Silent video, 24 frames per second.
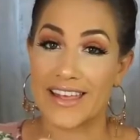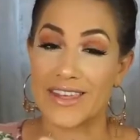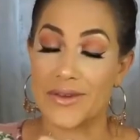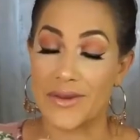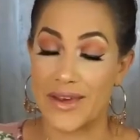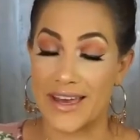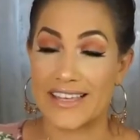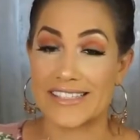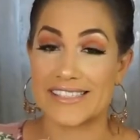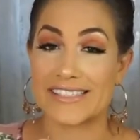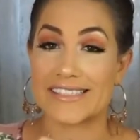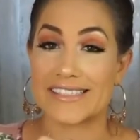You
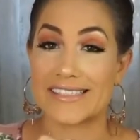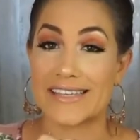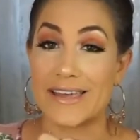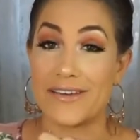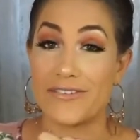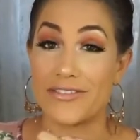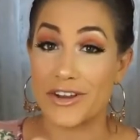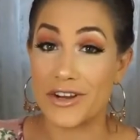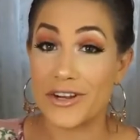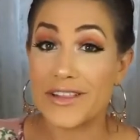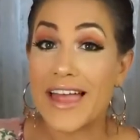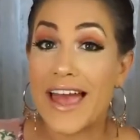guys,
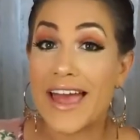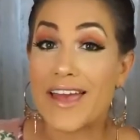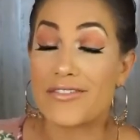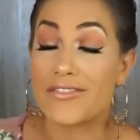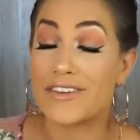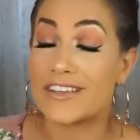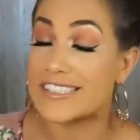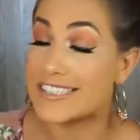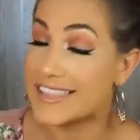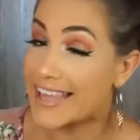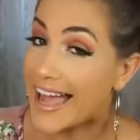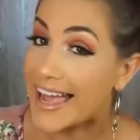if your life
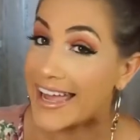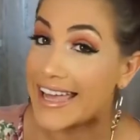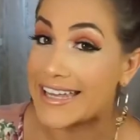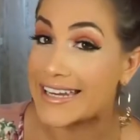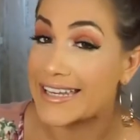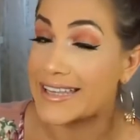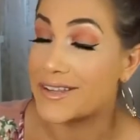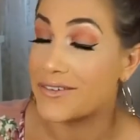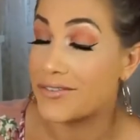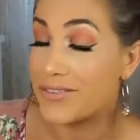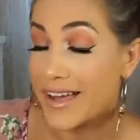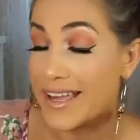is lacking
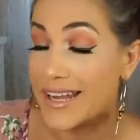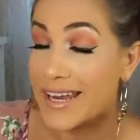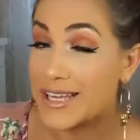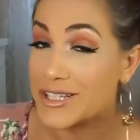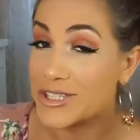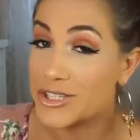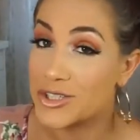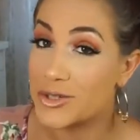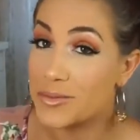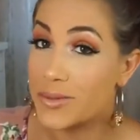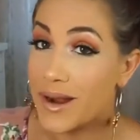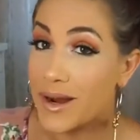in the
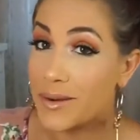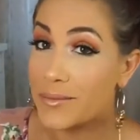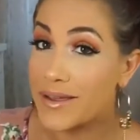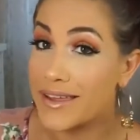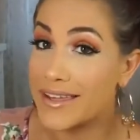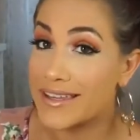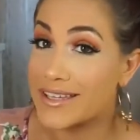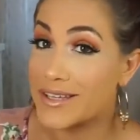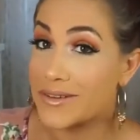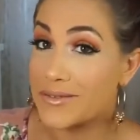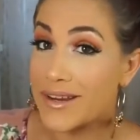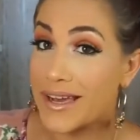financial
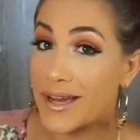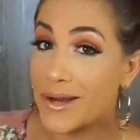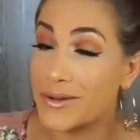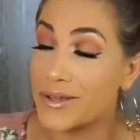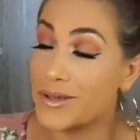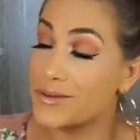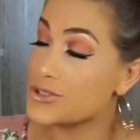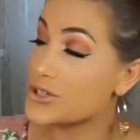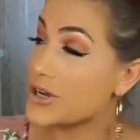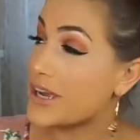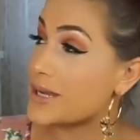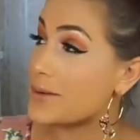department, you know,
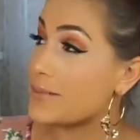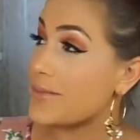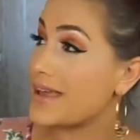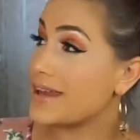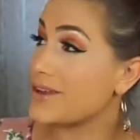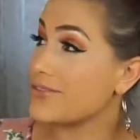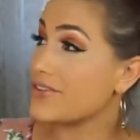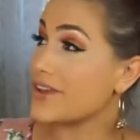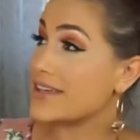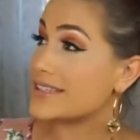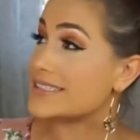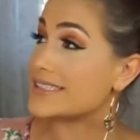you trying to
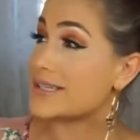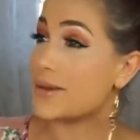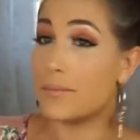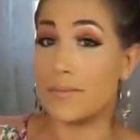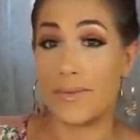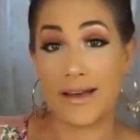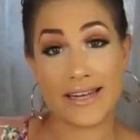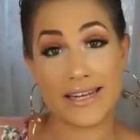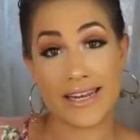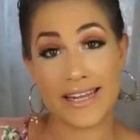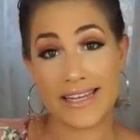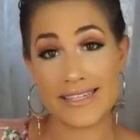manifest some
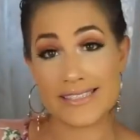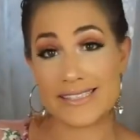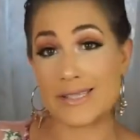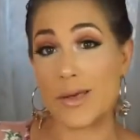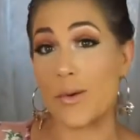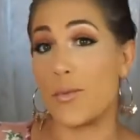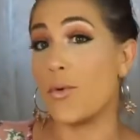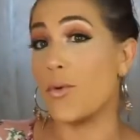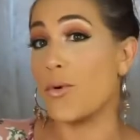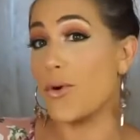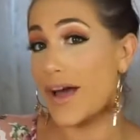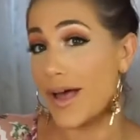money,
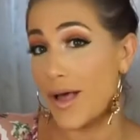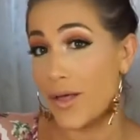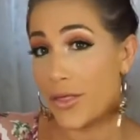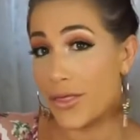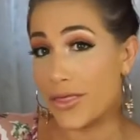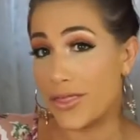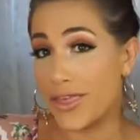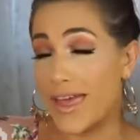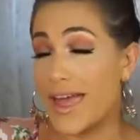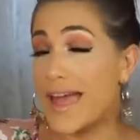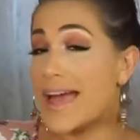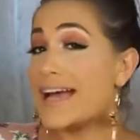some
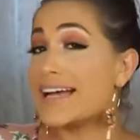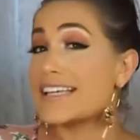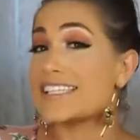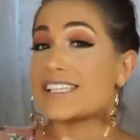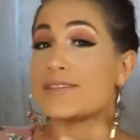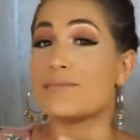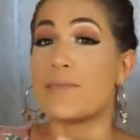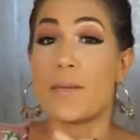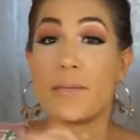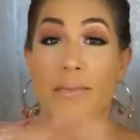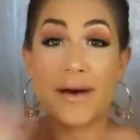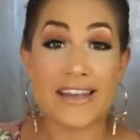wealth,
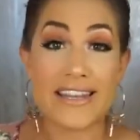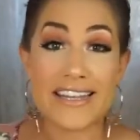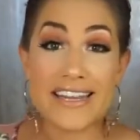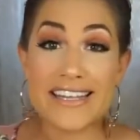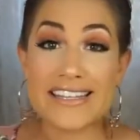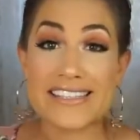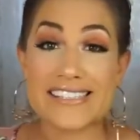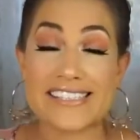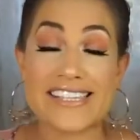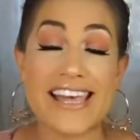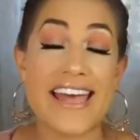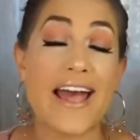some
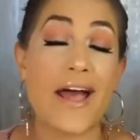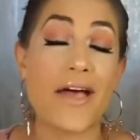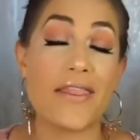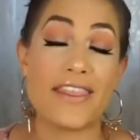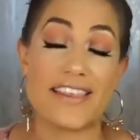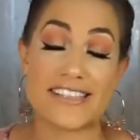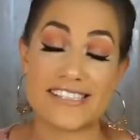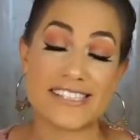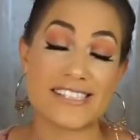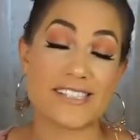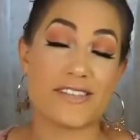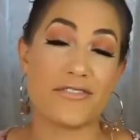abundance,
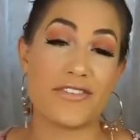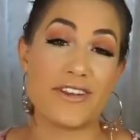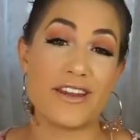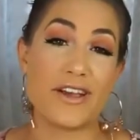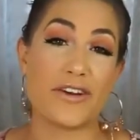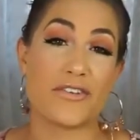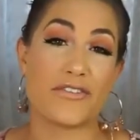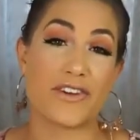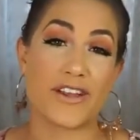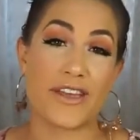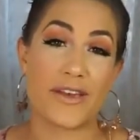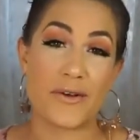this is the
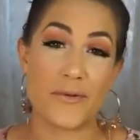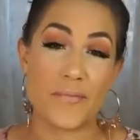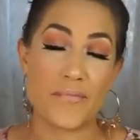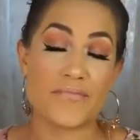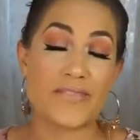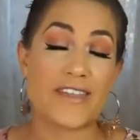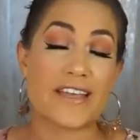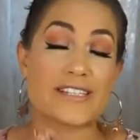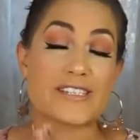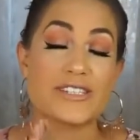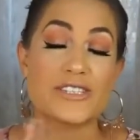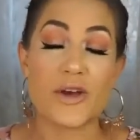video for you.
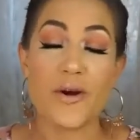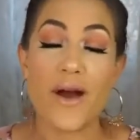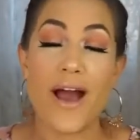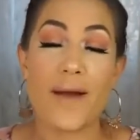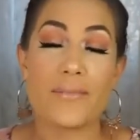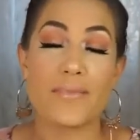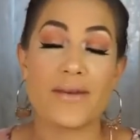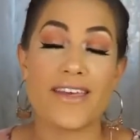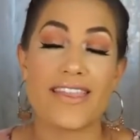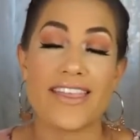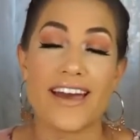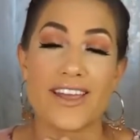So
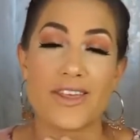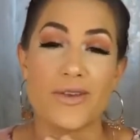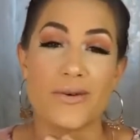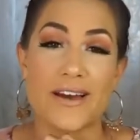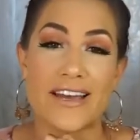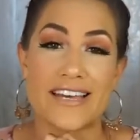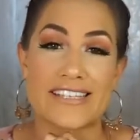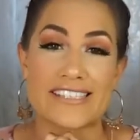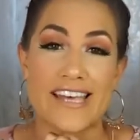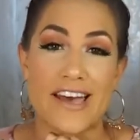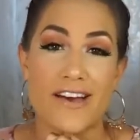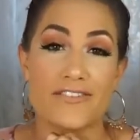happy that you
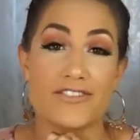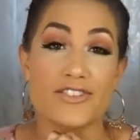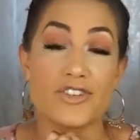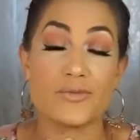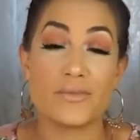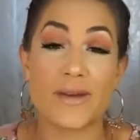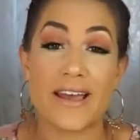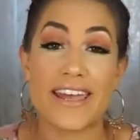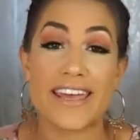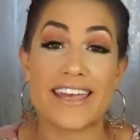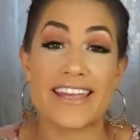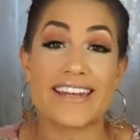guys have tuned
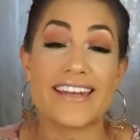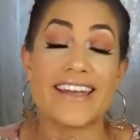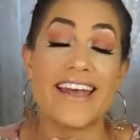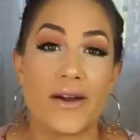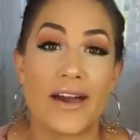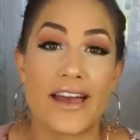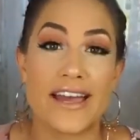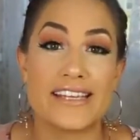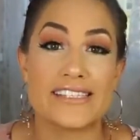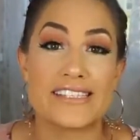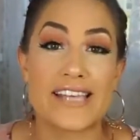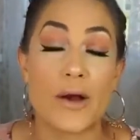back in. You
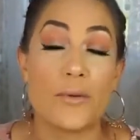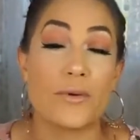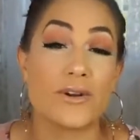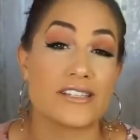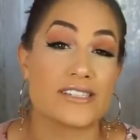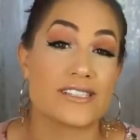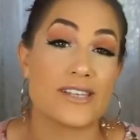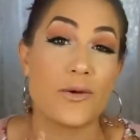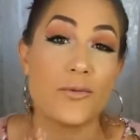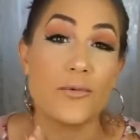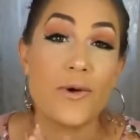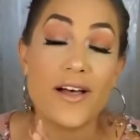guys, I want
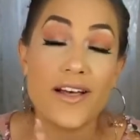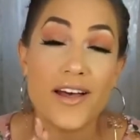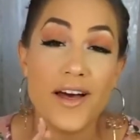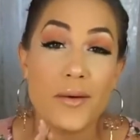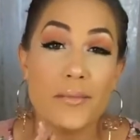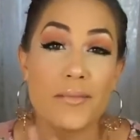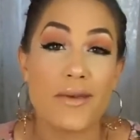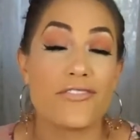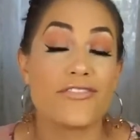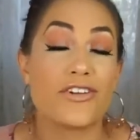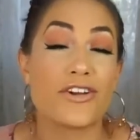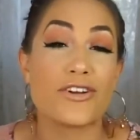to say
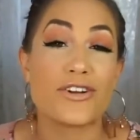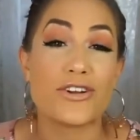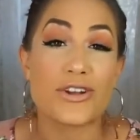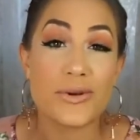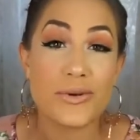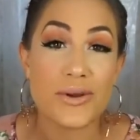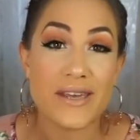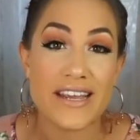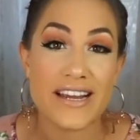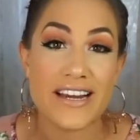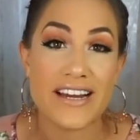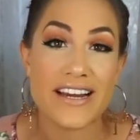welcome if you're new
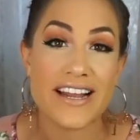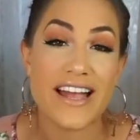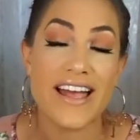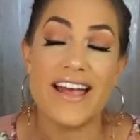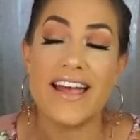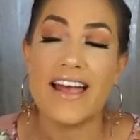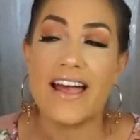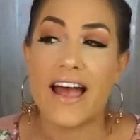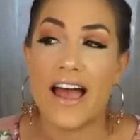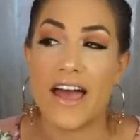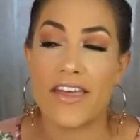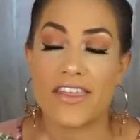here.
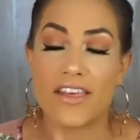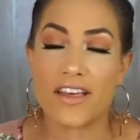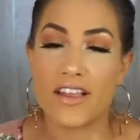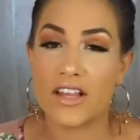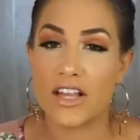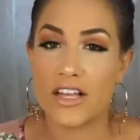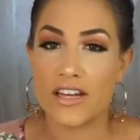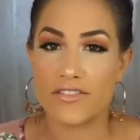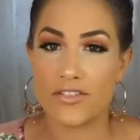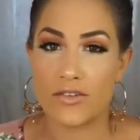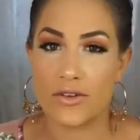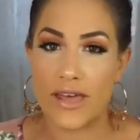I think a
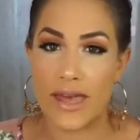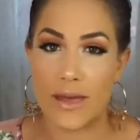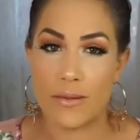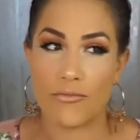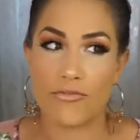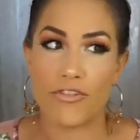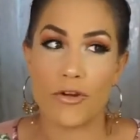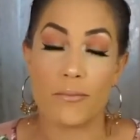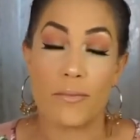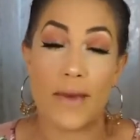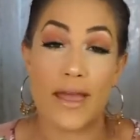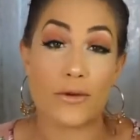lot of you came
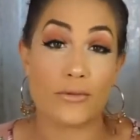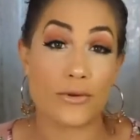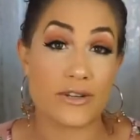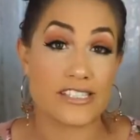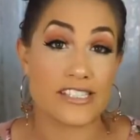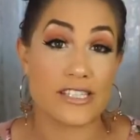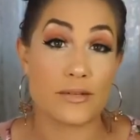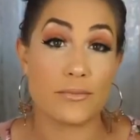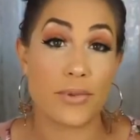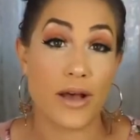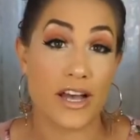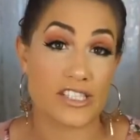from my
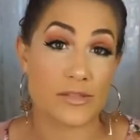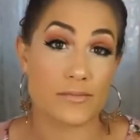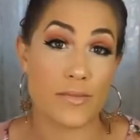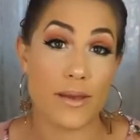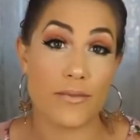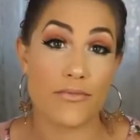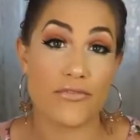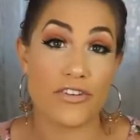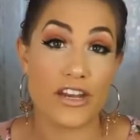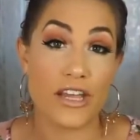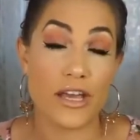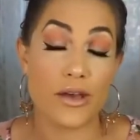recent Boss
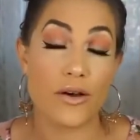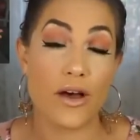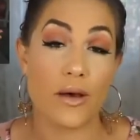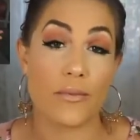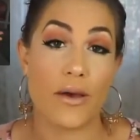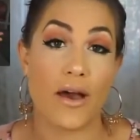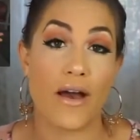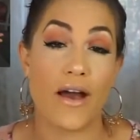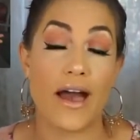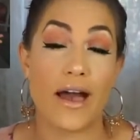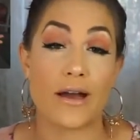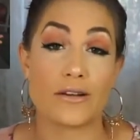Babe video
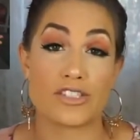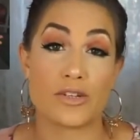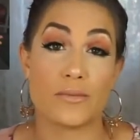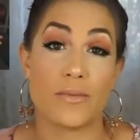about how